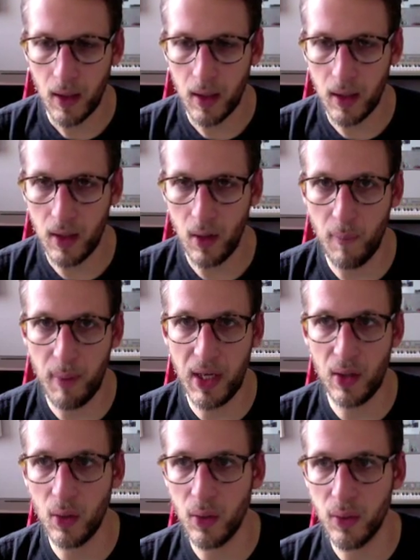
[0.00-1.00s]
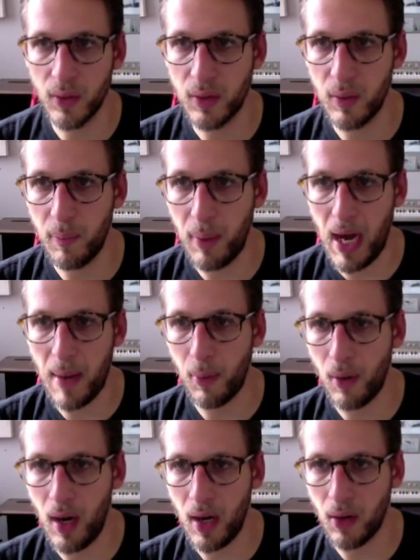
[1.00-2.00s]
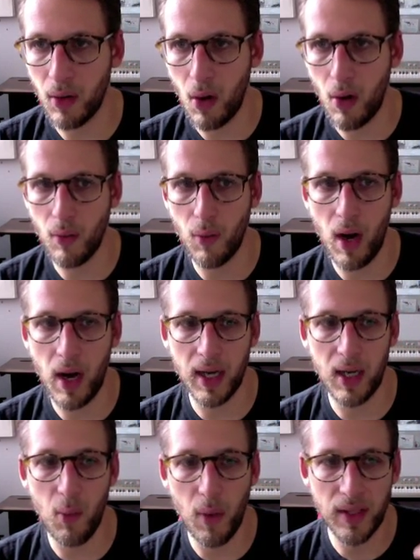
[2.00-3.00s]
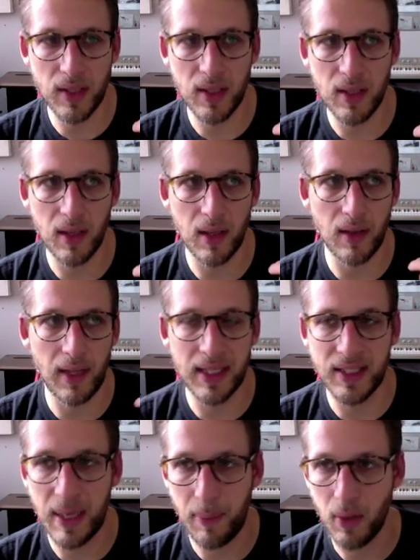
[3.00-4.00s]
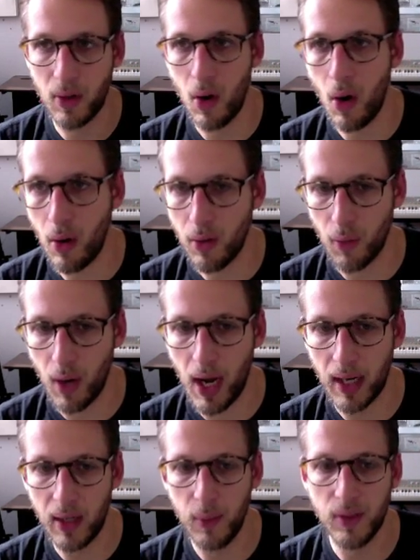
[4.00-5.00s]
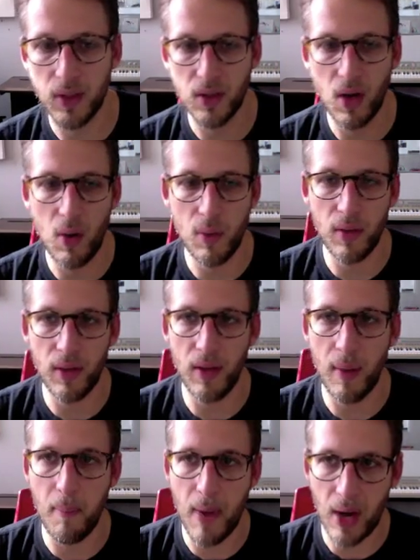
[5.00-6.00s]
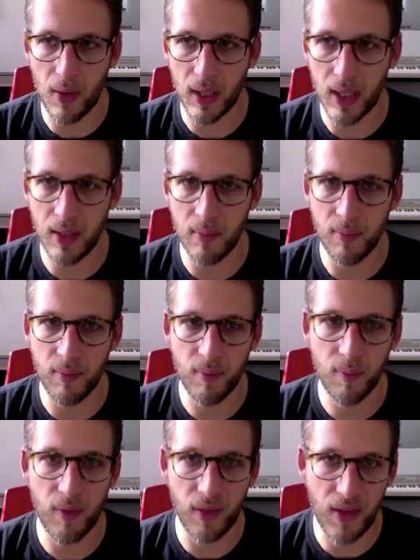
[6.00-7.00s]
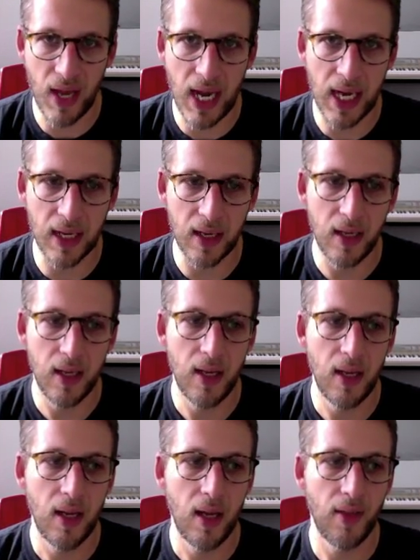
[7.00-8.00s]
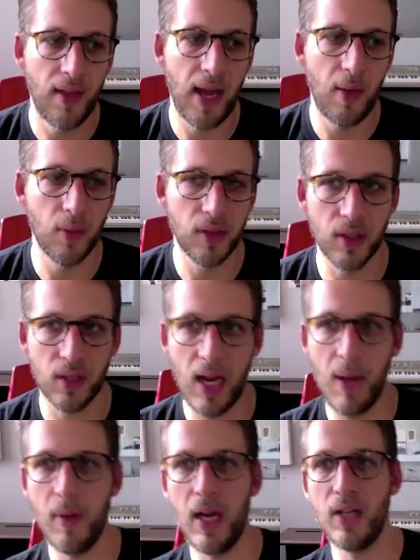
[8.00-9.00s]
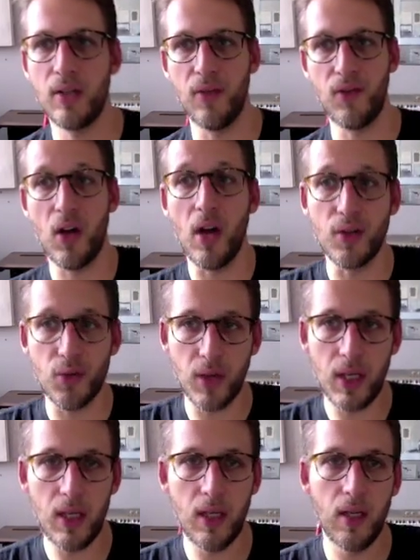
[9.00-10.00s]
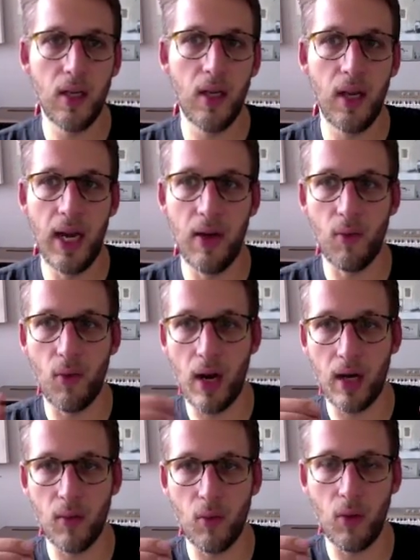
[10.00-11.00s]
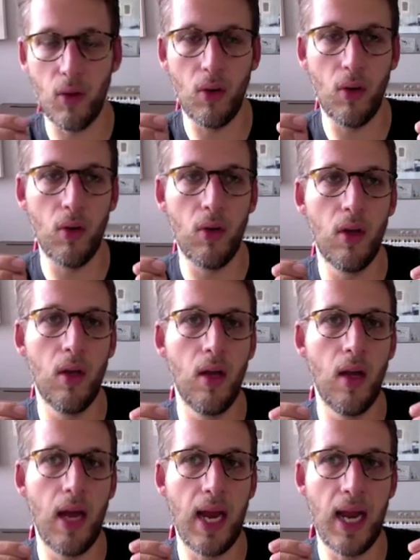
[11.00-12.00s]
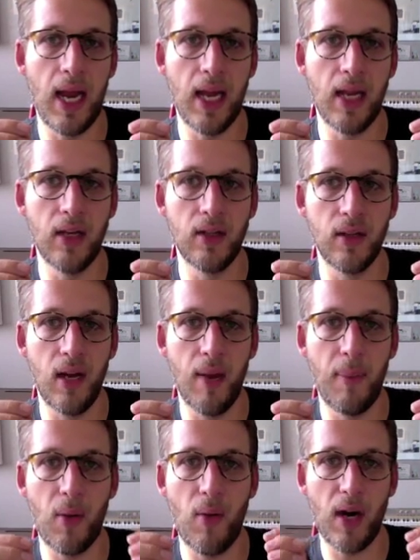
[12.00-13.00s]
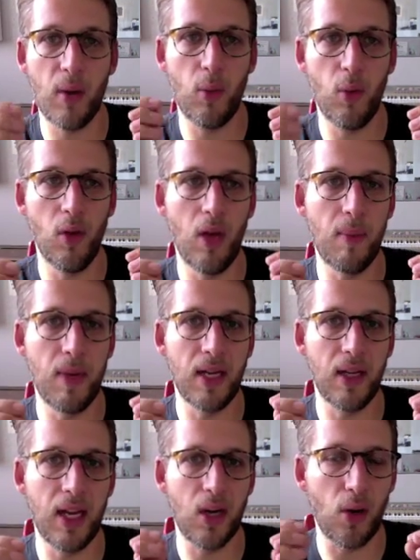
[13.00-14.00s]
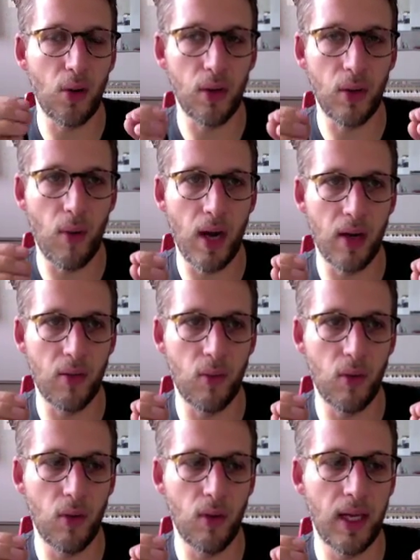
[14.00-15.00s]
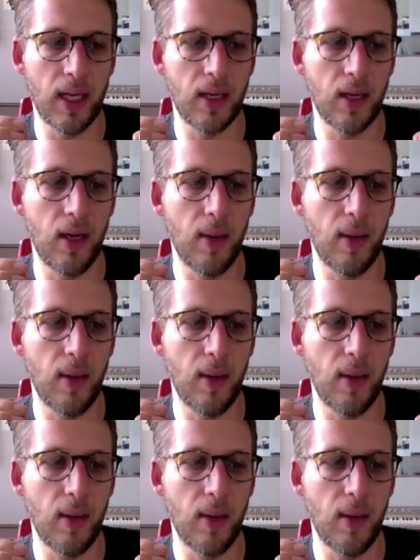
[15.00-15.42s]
Beatles, pop rock or art rock, and it wasn't Led Zeppelin hard rock. It was its own American thing that was this combination of country and rock and roll, and by rock and roll I mean like early rock and roll, like